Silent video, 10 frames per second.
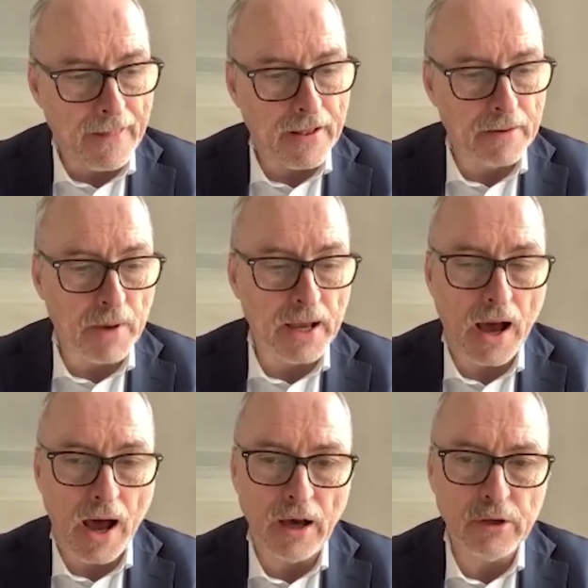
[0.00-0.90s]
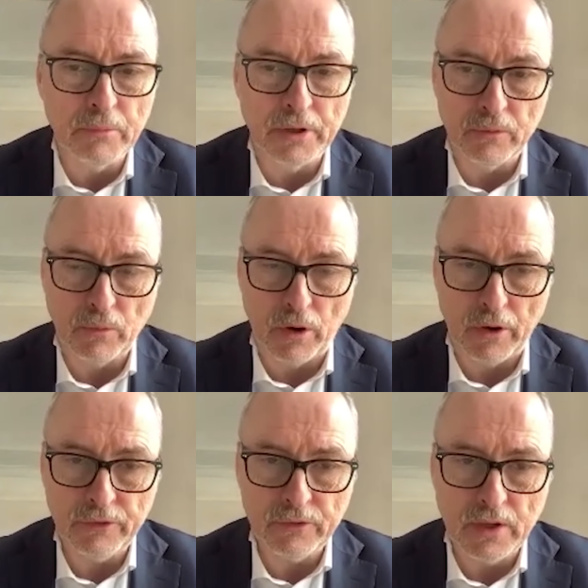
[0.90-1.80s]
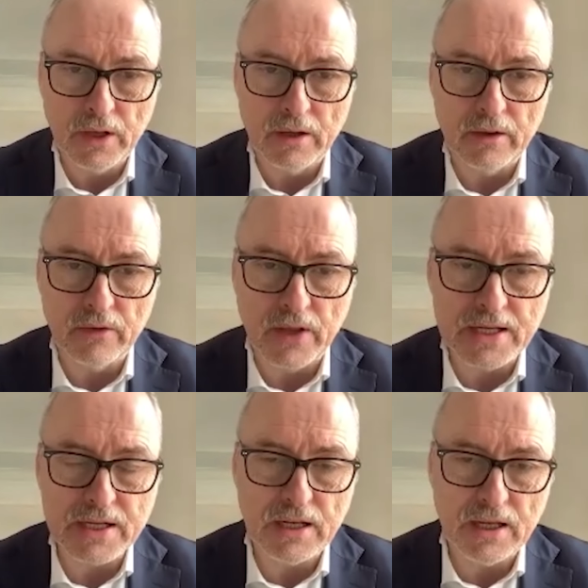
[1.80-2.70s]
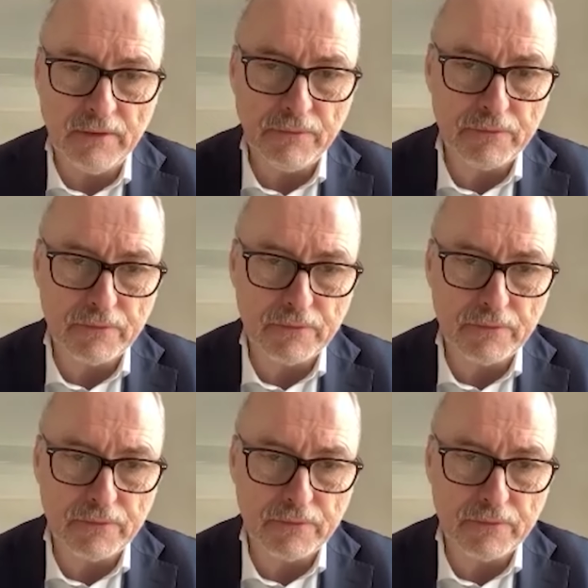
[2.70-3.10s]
And my argument was that if